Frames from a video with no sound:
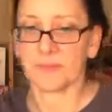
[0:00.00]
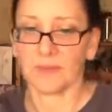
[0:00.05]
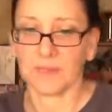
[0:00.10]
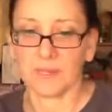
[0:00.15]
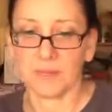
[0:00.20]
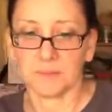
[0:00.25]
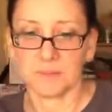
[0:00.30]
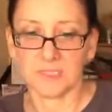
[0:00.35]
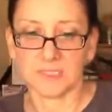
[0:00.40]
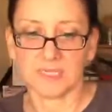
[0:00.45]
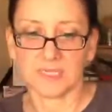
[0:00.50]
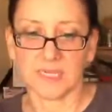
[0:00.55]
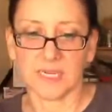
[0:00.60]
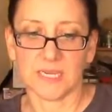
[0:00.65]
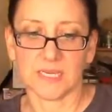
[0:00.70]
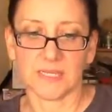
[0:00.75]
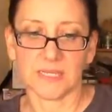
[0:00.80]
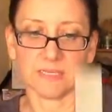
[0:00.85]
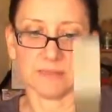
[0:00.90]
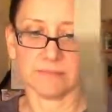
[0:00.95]
going to
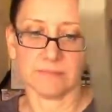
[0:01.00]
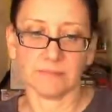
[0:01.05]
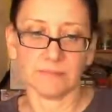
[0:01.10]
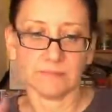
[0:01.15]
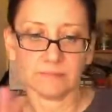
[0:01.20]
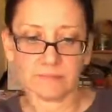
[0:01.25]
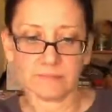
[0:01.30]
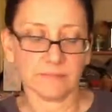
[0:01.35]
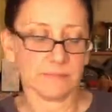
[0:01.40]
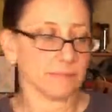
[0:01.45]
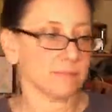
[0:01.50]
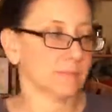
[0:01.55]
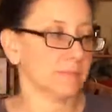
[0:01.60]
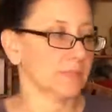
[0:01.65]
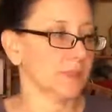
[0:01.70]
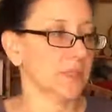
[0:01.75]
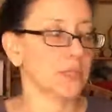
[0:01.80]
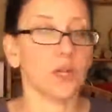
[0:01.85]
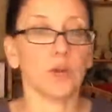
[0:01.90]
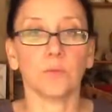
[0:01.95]
say that,
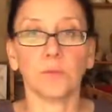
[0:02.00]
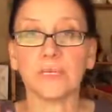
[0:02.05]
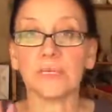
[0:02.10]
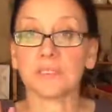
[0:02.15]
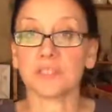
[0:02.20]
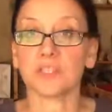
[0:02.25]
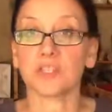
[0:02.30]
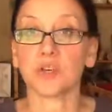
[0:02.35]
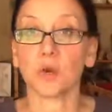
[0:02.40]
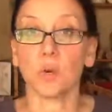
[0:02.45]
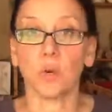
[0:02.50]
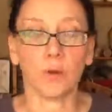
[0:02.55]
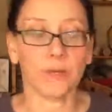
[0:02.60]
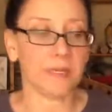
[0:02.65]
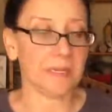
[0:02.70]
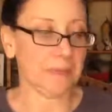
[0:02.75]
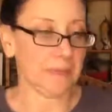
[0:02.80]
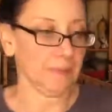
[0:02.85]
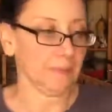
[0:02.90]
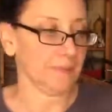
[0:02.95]
you know, it's a
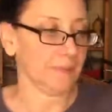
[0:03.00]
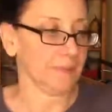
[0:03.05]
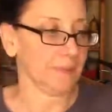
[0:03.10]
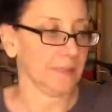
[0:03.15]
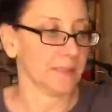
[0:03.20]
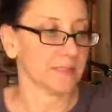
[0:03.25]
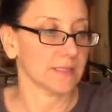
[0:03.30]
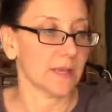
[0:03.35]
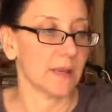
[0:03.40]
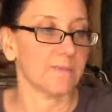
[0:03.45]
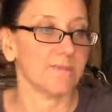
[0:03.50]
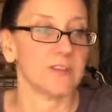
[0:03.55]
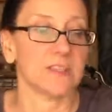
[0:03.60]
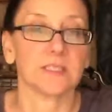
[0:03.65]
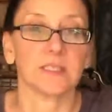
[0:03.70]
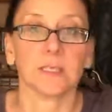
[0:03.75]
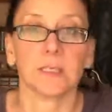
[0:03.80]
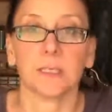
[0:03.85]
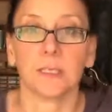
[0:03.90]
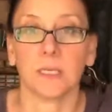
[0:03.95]
toy. It's
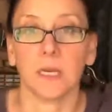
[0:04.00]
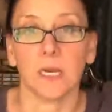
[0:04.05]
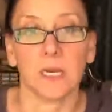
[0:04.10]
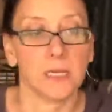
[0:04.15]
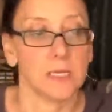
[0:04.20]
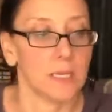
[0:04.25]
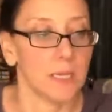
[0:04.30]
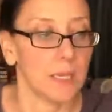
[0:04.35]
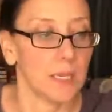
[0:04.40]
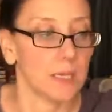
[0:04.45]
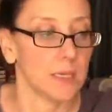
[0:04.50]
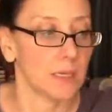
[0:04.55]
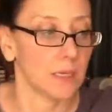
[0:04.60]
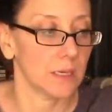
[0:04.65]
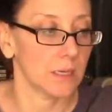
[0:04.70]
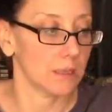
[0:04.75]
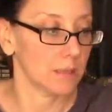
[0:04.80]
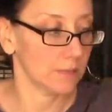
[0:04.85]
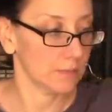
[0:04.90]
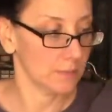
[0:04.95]
obviously not
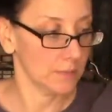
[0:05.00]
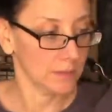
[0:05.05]
a